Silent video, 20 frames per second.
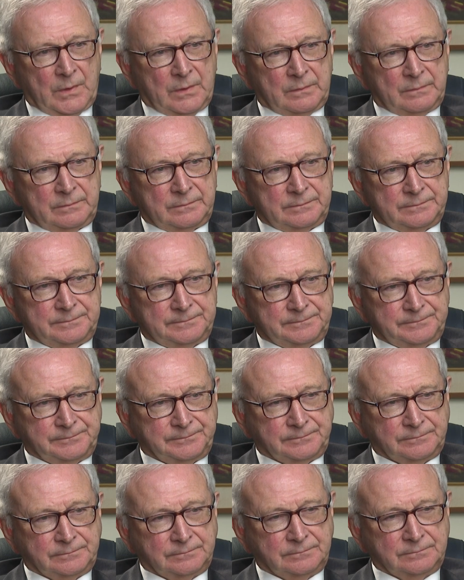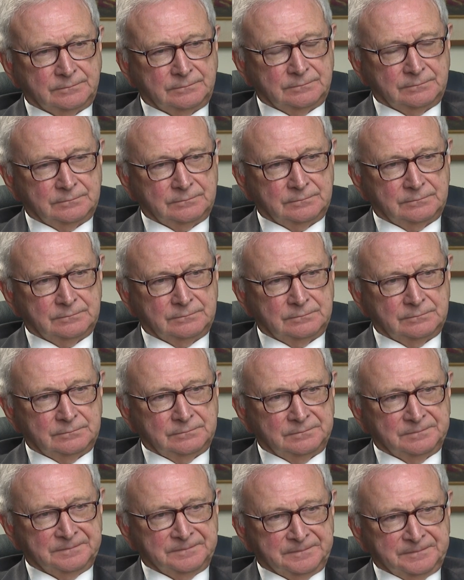Would you change things or do
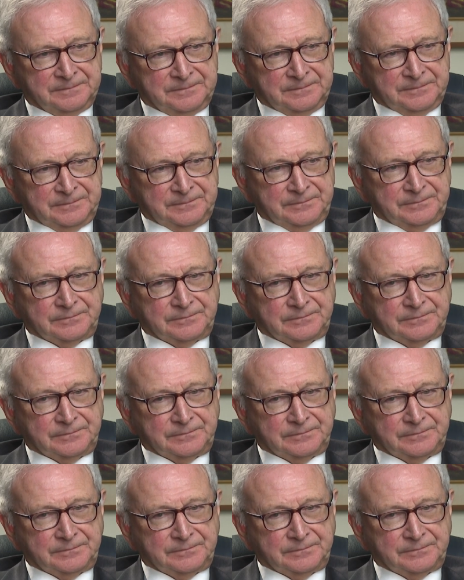things differently?